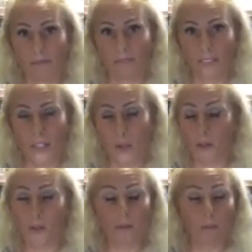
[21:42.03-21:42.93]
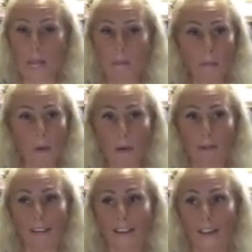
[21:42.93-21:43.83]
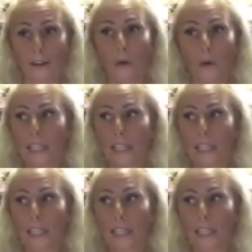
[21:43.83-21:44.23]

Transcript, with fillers: So those people who get